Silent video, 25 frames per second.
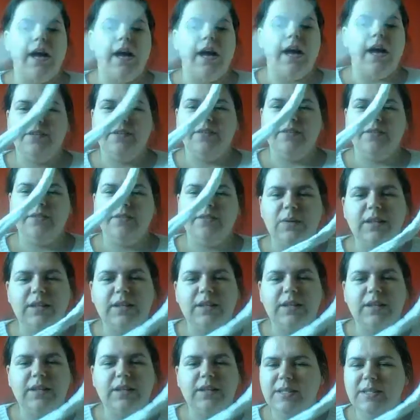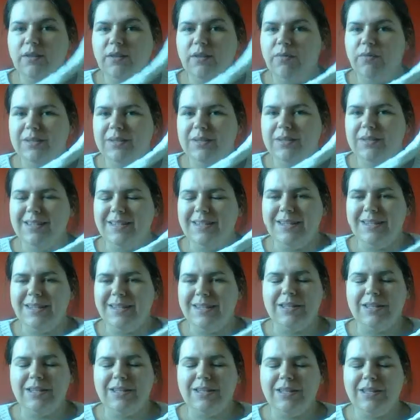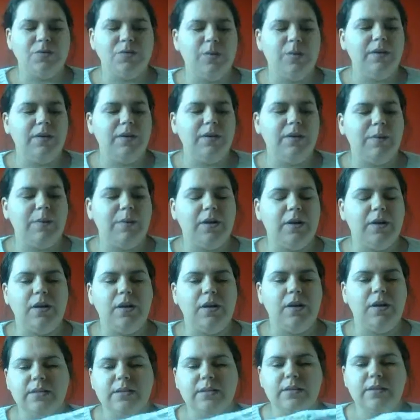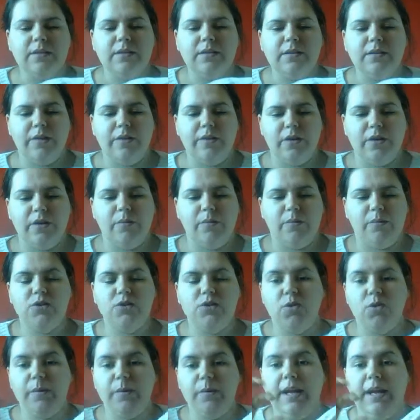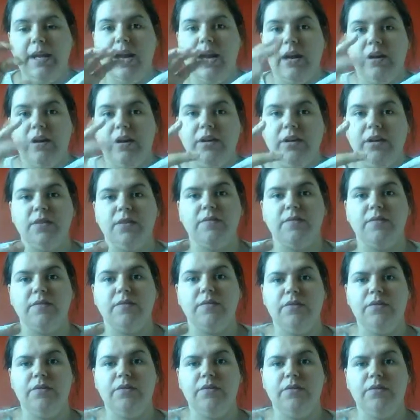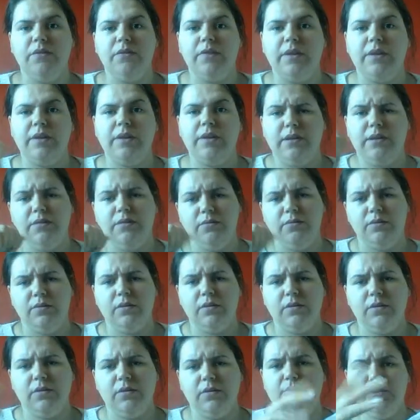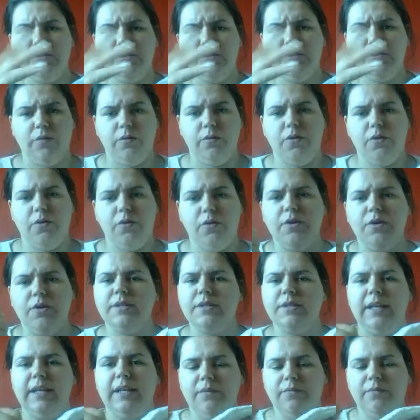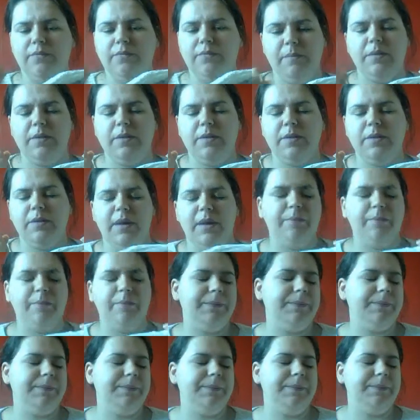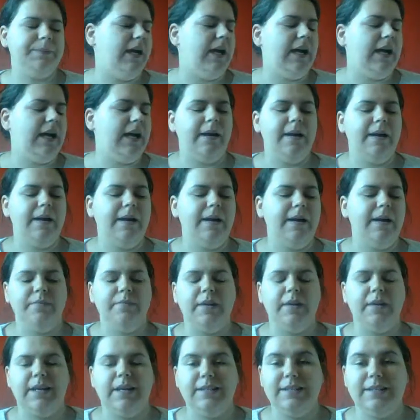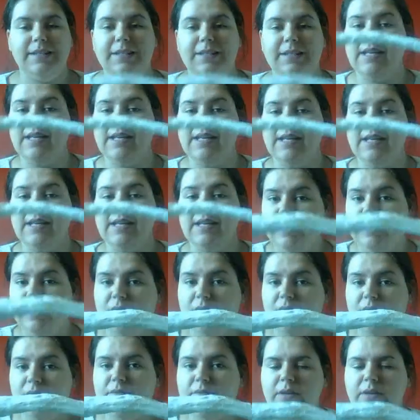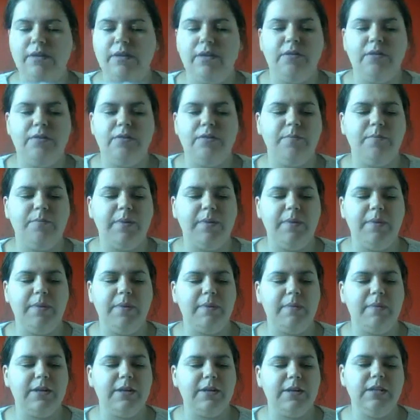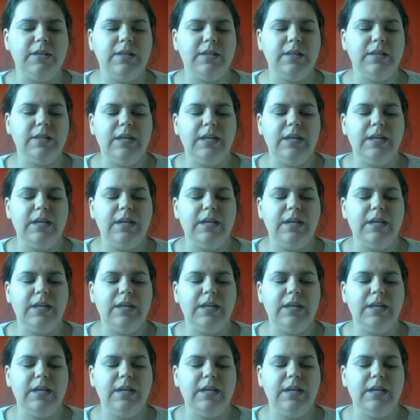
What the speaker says: done this one a little bit differently than I did the first one because there was so many areas of tinfoil that I'd shown through because I kind of ripped the paper. I did a second layer of paper mache,